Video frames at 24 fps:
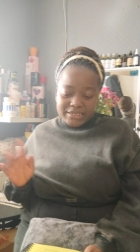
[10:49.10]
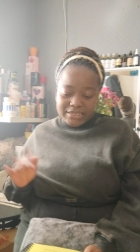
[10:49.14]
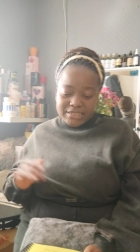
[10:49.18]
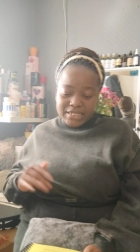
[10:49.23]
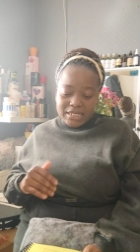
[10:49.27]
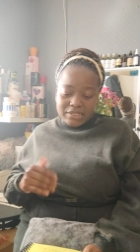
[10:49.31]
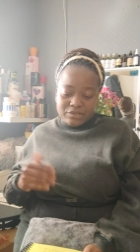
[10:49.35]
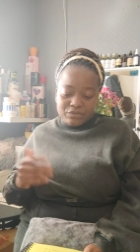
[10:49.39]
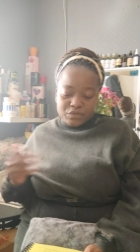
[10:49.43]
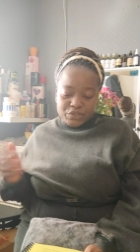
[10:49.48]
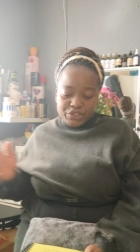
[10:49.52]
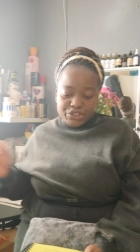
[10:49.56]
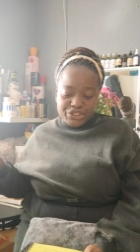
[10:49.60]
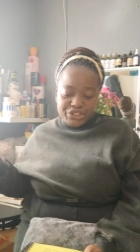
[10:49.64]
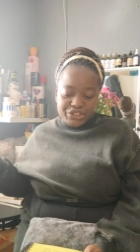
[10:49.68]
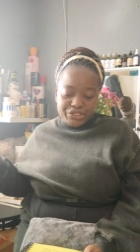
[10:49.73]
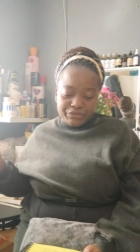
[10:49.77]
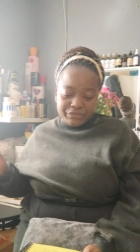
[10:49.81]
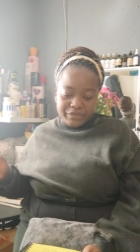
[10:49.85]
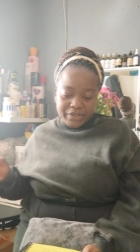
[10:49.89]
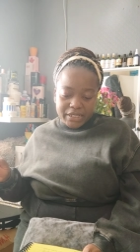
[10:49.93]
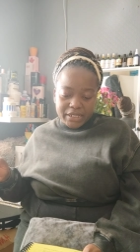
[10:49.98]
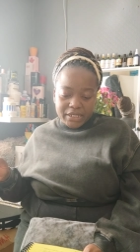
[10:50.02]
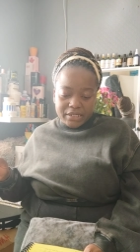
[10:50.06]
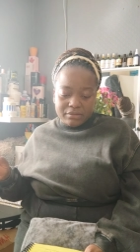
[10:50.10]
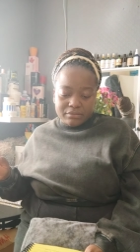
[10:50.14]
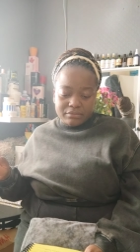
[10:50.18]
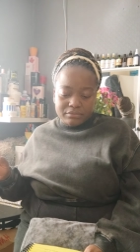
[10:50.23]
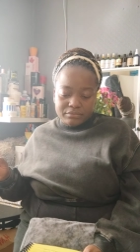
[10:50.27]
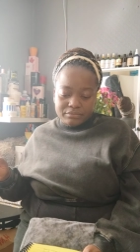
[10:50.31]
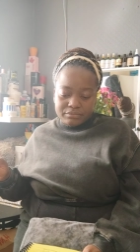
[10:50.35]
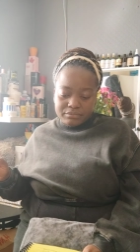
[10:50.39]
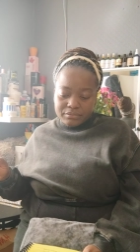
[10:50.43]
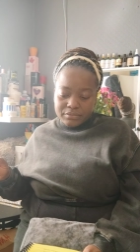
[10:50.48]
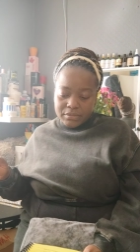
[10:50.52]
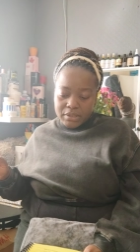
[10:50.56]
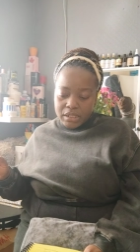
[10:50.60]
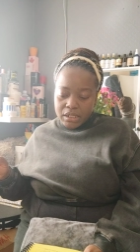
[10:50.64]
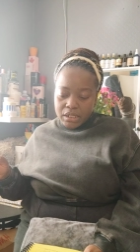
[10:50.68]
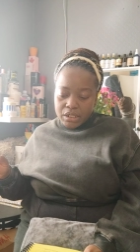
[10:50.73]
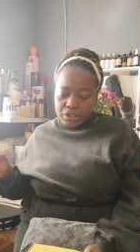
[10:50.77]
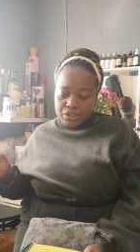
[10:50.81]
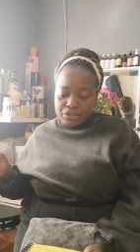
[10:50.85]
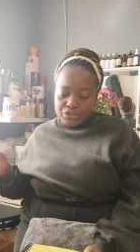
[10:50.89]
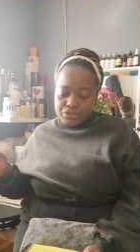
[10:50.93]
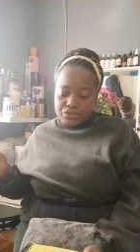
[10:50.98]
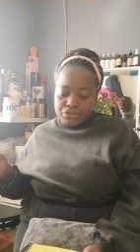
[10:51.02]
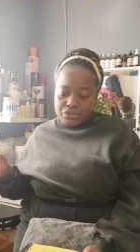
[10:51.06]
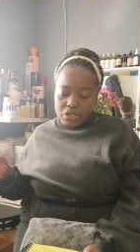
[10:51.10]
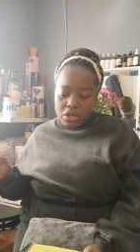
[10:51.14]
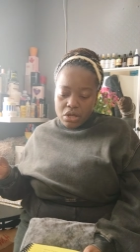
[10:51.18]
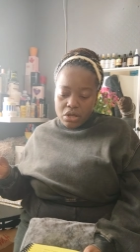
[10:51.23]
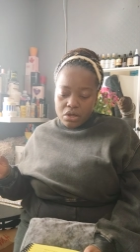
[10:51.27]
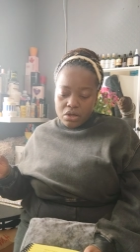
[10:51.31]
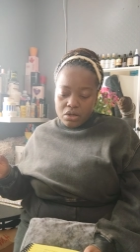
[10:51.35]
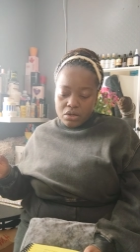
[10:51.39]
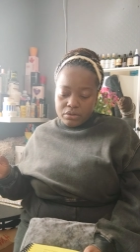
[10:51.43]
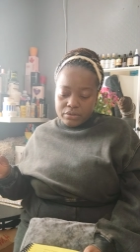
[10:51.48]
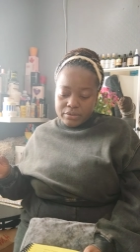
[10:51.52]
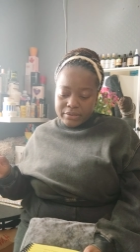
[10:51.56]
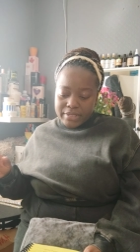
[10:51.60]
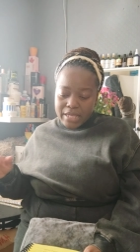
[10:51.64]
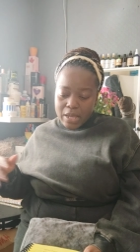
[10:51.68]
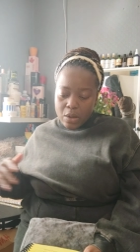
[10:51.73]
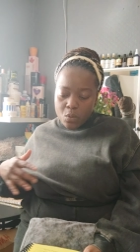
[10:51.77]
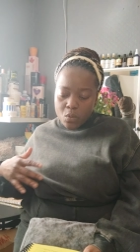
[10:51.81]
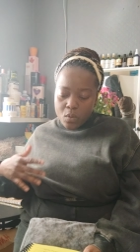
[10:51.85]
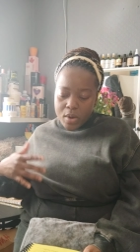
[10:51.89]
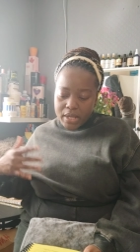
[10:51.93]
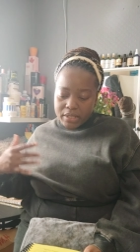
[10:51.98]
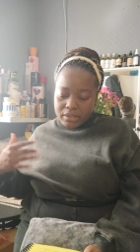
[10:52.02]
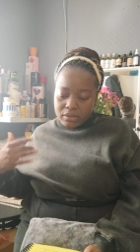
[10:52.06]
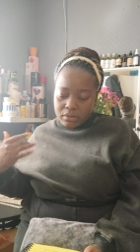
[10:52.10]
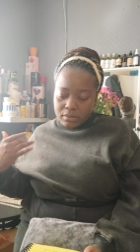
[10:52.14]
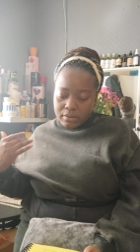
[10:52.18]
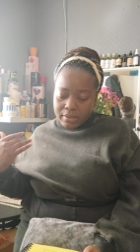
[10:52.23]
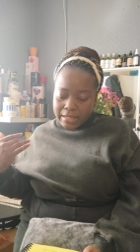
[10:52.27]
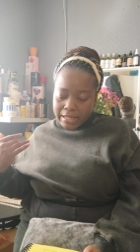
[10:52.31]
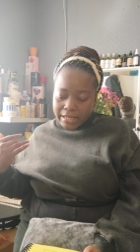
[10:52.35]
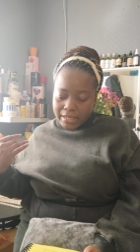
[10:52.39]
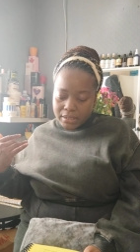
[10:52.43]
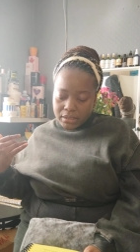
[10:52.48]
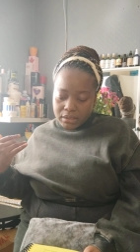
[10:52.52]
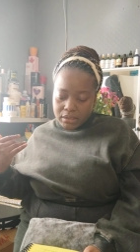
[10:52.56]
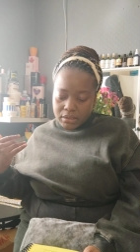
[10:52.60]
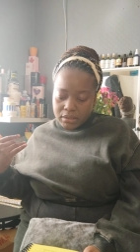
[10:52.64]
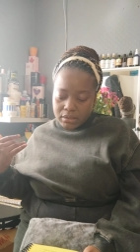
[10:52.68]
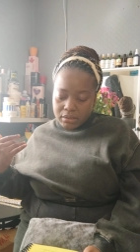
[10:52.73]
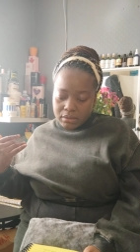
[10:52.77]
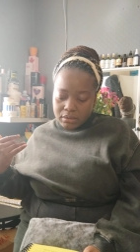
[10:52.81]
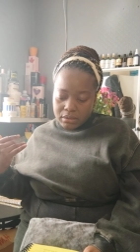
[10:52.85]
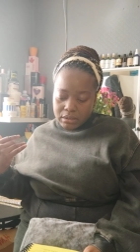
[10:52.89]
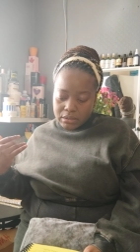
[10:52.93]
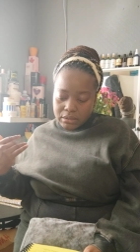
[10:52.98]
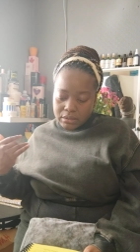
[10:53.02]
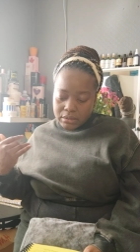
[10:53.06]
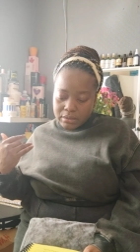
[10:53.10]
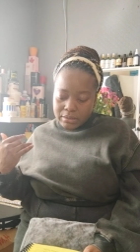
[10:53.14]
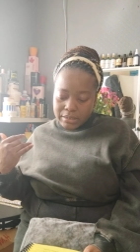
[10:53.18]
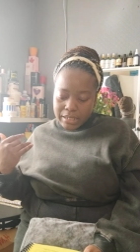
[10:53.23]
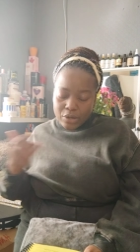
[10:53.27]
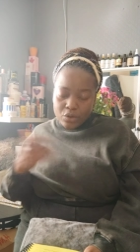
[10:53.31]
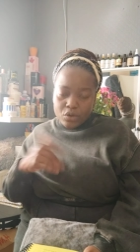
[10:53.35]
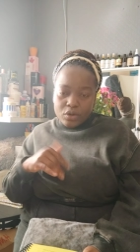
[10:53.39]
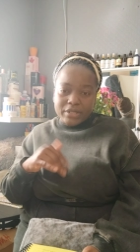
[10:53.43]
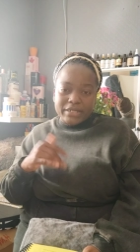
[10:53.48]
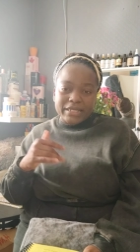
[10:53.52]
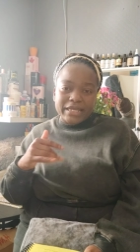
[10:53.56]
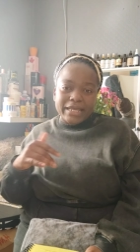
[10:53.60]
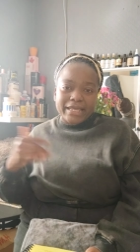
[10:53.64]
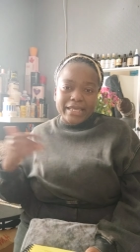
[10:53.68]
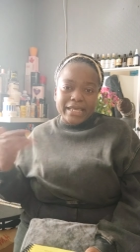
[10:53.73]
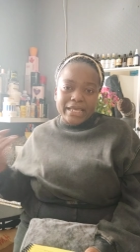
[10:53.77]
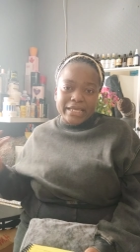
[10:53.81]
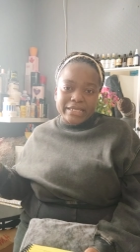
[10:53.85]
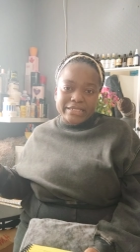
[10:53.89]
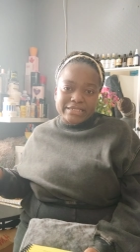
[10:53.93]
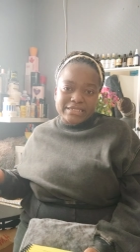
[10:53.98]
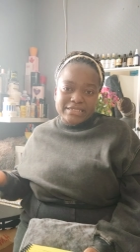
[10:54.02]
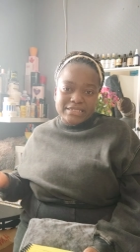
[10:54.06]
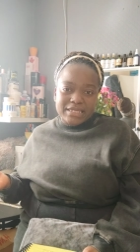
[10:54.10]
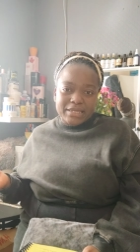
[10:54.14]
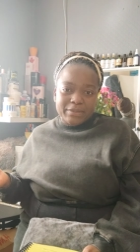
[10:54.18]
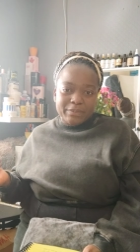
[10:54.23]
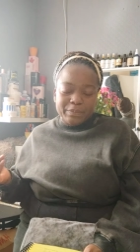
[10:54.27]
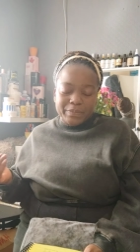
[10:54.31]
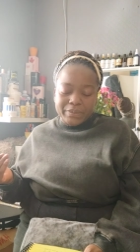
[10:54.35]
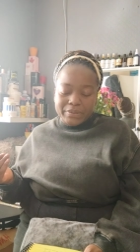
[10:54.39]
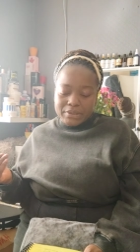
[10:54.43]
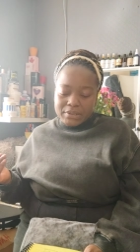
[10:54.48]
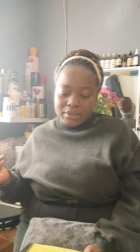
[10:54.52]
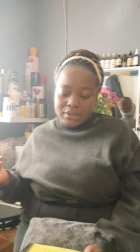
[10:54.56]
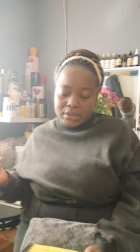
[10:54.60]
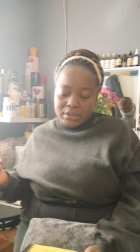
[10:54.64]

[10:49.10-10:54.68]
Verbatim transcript: his date was Shiri, so they went on like they call it a cake and sip.